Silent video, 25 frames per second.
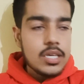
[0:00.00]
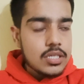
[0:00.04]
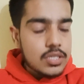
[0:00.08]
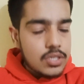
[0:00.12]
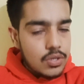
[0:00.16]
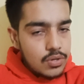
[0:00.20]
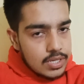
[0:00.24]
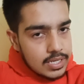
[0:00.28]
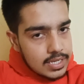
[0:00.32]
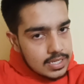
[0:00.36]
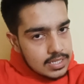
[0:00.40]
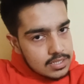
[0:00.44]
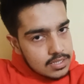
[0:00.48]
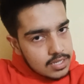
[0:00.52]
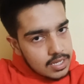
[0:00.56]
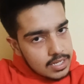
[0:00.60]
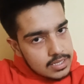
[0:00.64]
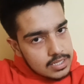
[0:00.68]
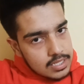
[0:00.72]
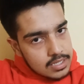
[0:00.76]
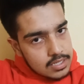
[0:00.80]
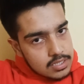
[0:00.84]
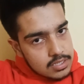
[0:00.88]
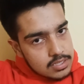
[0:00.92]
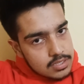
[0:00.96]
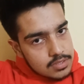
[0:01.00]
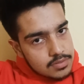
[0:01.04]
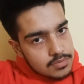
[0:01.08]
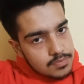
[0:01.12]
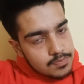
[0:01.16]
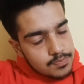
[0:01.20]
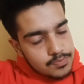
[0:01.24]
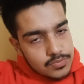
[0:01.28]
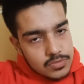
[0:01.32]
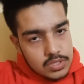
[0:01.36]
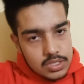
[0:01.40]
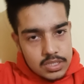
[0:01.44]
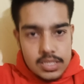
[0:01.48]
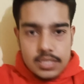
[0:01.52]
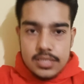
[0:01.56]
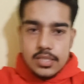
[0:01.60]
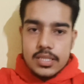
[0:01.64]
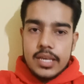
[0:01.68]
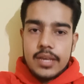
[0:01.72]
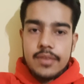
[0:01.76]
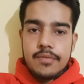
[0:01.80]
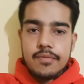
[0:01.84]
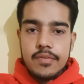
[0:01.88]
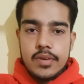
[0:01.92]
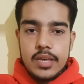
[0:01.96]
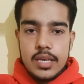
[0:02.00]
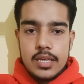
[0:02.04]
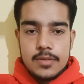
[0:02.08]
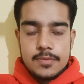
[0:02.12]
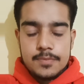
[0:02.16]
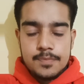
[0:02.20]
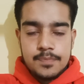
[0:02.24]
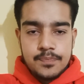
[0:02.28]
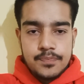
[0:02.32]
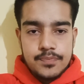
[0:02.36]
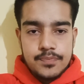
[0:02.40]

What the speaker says: In the same way,